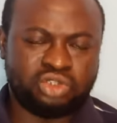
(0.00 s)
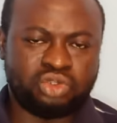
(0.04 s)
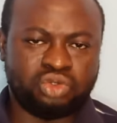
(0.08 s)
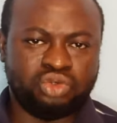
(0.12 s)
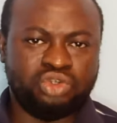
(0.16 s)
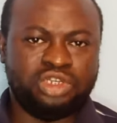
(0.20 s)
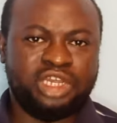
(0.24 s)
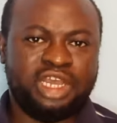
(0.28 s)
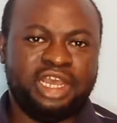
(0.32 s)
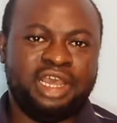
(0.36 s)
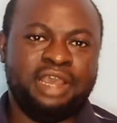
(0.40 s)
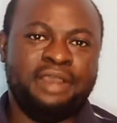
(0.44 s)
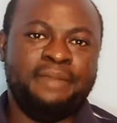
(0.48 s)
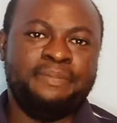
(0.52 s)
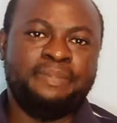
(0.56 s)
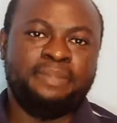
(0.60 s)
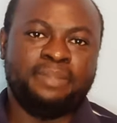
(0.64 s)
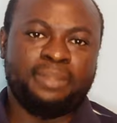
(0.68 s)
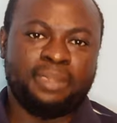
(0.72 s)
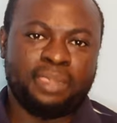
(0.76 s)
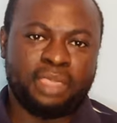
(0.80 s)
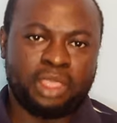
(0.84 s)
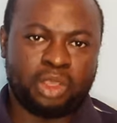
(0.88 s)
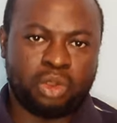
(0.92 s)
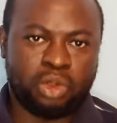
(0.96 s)
to the
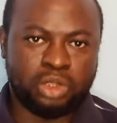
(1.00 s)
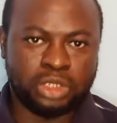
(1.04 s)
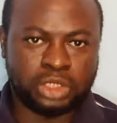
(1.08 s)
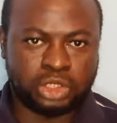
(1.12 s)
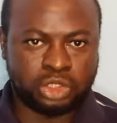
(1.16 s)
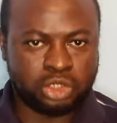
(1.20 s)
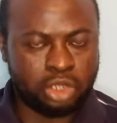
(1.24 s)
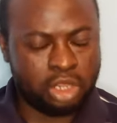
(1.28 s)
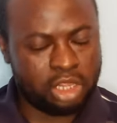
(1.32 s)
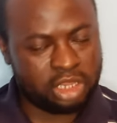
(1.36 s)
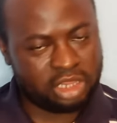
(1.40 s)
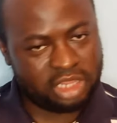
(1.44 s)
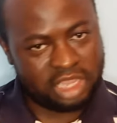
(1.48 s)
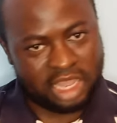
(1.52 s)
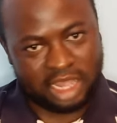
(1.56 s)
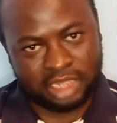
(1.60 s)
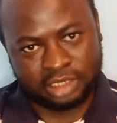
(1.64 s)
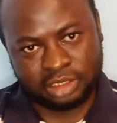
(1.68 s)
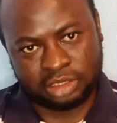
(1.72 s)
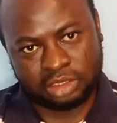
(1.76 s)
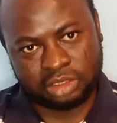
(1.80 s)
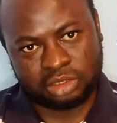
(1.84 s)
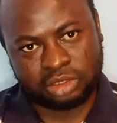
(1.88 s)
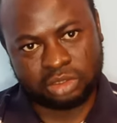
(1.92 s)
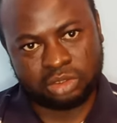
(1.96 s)

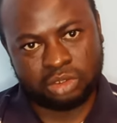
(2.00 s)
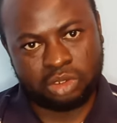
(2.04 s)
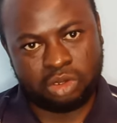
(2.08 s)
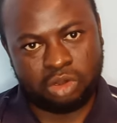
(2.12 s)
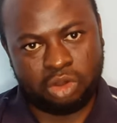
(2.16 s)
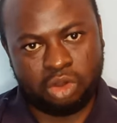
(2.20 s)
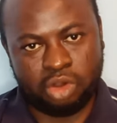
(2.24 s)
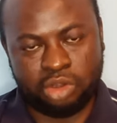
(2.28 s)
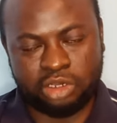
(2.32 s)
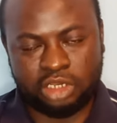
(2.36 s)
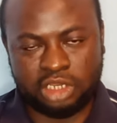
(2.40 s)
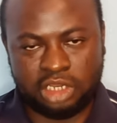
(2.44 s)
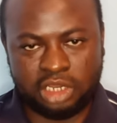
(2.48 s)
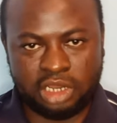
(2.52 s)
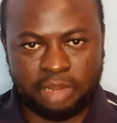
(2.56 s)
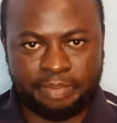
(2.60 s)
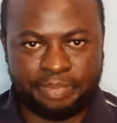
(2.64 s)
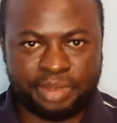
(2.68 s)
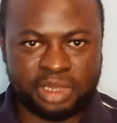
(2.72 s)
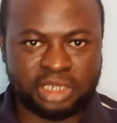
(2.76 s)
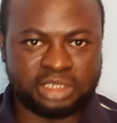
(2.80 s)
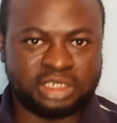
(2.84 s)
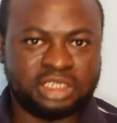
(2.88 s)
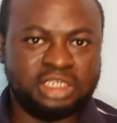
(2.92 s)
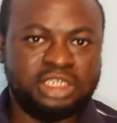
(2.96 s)
consultant or
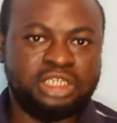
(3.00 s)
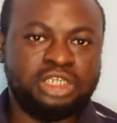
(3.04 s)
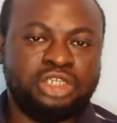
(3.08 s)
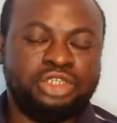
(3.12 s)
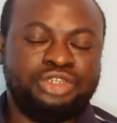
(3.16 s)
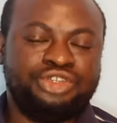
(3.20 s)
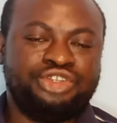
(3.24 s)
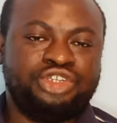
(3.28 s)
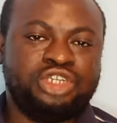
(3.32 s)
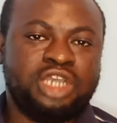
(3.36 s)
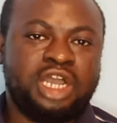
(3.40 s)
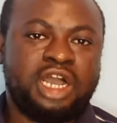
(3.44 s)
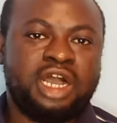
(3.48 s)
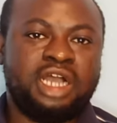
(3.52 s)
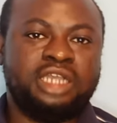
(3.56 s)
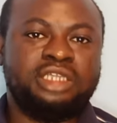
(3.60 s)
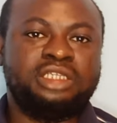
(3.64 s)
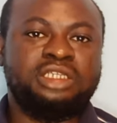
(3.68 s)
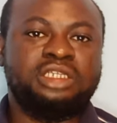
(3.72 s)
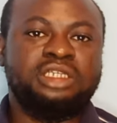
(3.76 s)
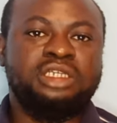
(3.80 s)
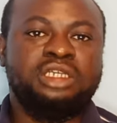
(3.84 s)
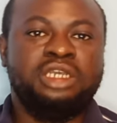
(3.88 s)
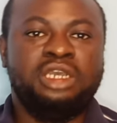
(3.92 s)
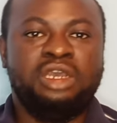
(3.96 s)
the person in
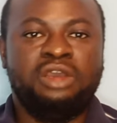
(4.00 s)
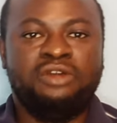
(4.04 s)
charge